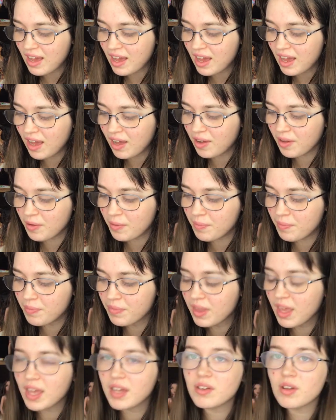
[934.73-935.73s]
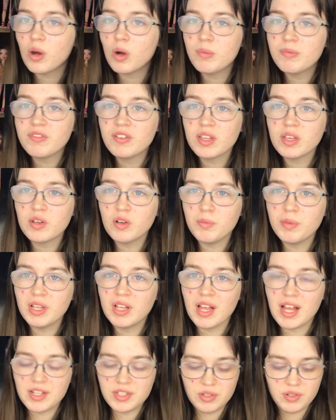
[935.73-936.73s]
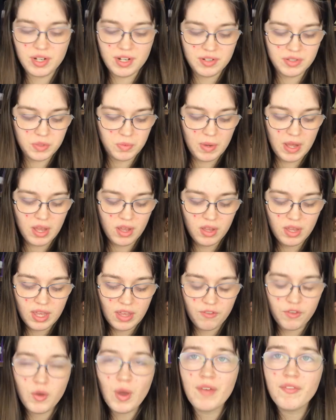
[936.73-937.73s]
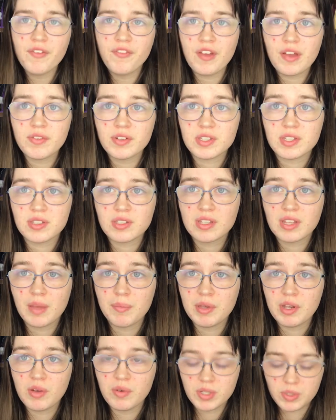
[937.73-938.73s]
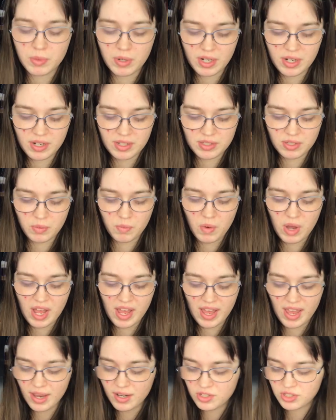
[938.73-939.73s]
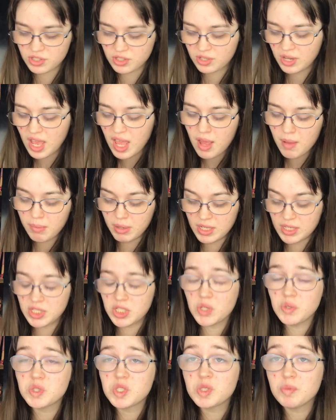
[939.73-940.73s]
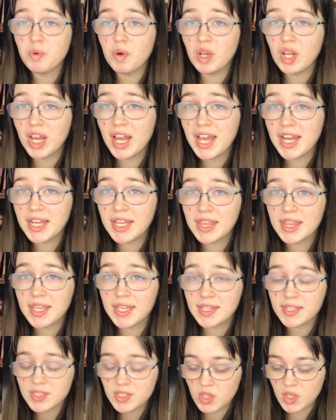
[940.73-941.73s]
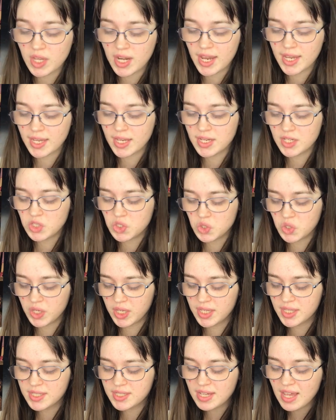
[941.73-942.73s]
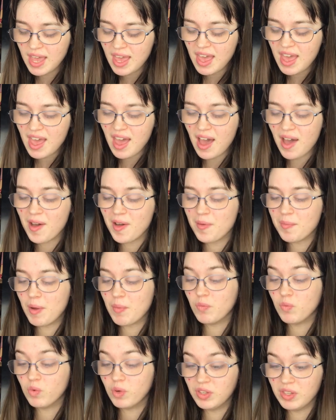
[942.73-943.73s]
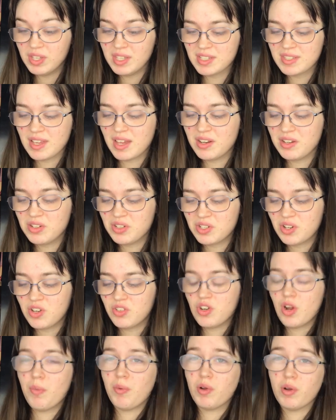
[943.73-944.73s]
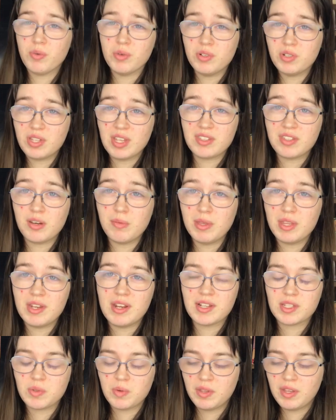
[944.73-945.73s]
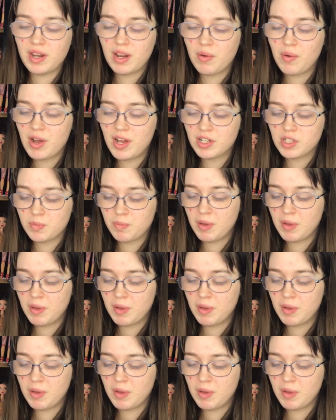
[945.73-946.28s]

Um, and hopefully you'll be glad you did as well. If you have a favorite season, let me know which one it is and why. Just please don't spoil anything so that I can enjoy it. Um, I'm really excited to start Tropical Rouge. That's going to be the next one that I watch.